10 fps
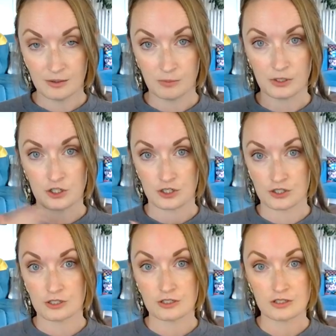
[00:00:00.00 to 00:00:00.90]
but
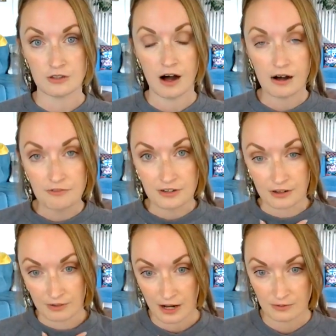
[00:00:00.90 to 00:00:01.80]
just to soften
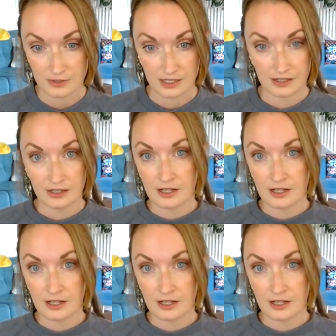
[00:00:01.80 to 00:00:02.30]
around it.